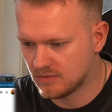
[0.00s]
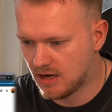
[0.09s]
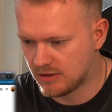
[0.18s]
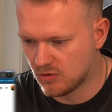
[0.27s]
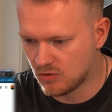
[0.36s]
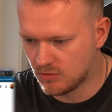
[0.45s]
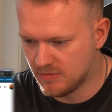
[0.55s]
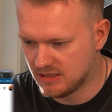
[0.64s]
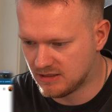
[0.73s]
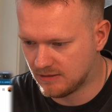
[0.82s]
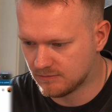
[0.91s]
a Google
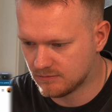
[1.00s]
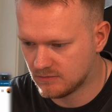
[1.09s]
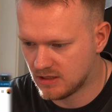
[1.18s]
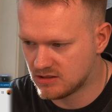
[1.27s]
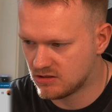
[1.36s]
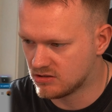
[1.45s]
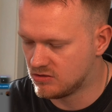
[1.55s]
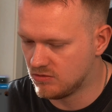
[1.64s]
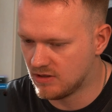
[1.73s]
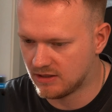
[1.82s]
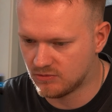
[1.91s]
meeting, let's just
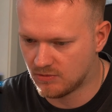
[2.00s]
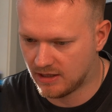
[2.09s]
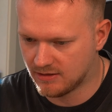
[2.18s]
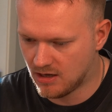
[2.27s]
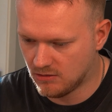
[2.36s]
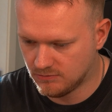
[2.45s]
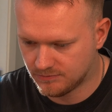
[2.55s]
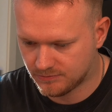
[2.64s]
do that right now.